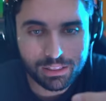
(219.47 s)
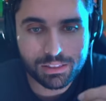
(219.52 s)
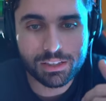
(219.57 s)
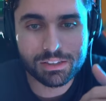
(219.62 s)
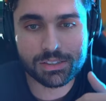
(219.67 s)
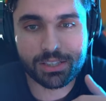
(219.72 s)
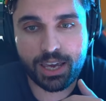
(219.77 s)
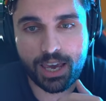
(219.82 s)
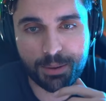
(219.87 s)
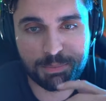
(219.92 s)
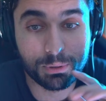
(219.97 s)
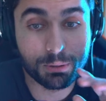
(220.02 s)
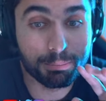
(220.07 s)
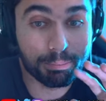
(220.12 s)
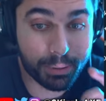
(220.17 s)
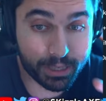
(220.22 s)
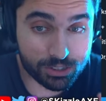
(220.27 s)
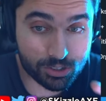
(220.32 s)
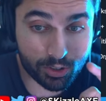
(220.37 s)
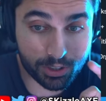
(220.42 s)
this happened.
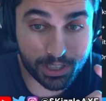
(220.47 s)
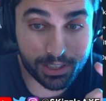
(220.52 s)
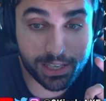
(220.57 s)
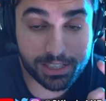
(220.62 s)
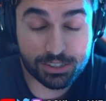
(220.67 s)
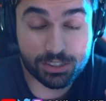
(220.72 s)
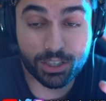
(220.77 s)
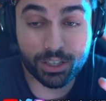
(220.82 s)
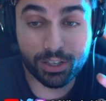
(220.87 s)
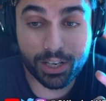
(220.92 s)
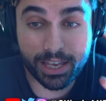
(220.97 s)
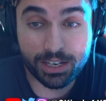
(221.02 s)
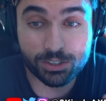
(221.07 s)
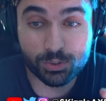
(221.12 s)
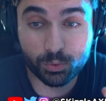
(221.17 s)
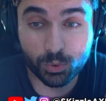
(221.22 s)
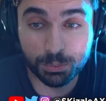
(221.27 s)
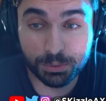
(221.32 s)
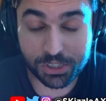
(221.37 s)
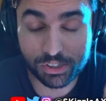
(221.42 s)
Based on the
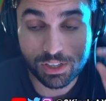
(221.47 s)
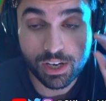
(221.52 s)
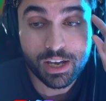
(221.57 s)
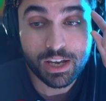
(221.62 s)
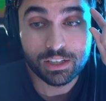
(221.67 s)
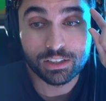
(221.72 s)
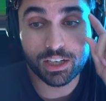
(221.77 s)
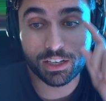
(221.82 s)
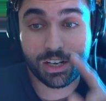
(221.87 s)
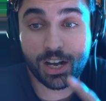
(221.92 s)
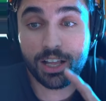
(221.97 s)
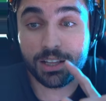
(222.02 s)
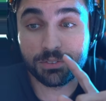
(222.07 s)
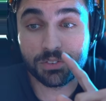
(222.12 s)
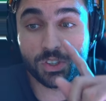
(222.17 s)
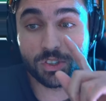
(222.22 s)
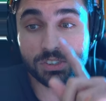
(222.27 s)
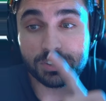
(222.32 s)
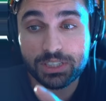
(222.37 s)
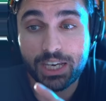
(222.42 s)
latest rumors, the Call of
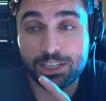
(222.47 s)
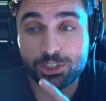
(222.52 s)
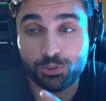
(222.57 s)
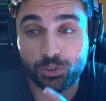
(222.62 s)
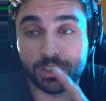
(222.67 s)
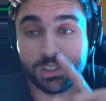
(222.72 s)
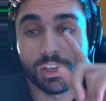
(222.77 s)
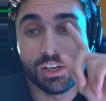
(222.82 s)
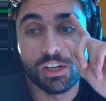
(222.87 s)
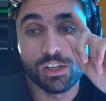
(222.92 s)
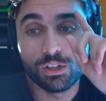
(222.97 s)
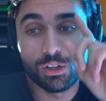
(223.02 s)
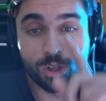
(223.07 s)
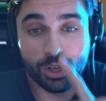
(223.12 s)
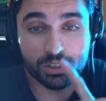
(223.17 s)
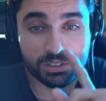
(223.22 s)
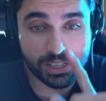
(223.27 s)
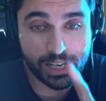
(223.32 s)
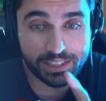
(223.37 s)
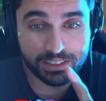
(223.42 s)
Duty schedule
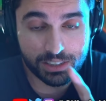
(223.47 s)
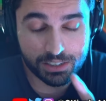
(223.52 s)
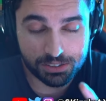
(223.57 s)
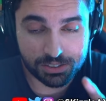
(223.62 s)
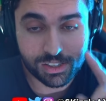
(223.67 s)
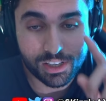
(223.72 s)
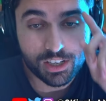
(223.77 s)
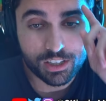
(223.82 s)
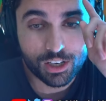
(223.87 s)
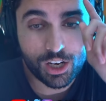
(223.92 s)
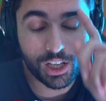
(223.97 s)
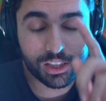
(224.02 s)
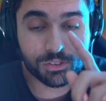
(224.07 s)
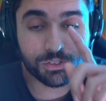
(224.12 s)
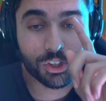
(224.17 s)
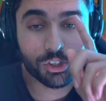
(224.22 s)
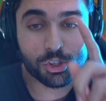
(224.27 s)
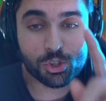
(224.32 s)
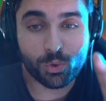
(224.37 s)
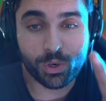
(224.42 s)
look like this. Call of
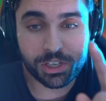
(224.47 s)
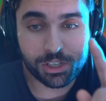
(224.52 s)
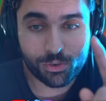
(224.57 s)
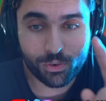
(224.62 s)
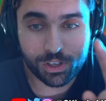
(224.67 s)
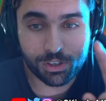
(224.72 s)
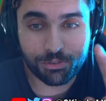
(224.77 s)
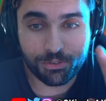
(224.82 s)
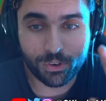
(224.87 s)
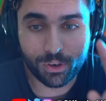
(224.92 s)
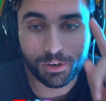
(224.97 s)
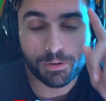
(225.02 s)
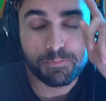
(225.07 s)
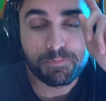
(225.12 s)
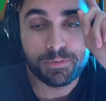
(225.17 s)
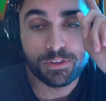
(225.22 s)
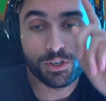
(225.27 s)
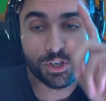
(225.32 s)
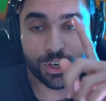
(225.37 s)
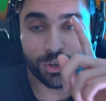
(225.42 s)
Duty 2024,
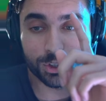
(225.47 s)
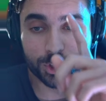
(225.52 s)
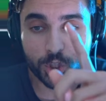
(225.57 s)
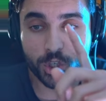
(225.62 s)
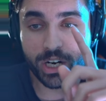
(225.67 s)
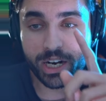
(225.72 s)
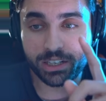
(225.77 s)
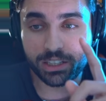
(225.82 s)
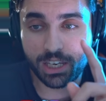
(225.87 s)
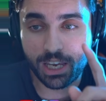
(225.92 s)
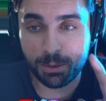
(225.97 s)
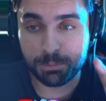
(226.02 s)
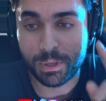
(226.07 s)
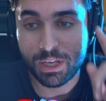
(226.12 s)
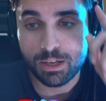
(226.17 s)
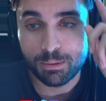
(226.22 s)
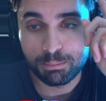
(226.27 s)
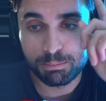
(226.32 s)
new Treyarch game.